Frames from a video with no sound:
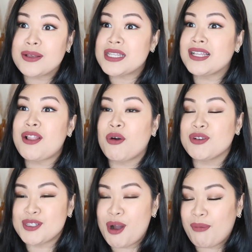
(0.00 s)
I was like, no,
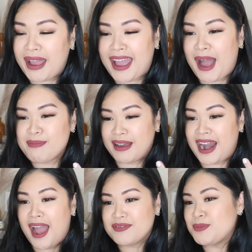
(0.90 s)
there's no way I'm
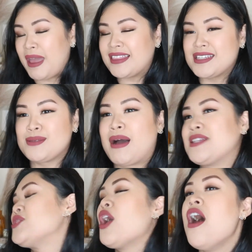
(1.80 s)
gonna have to pay this much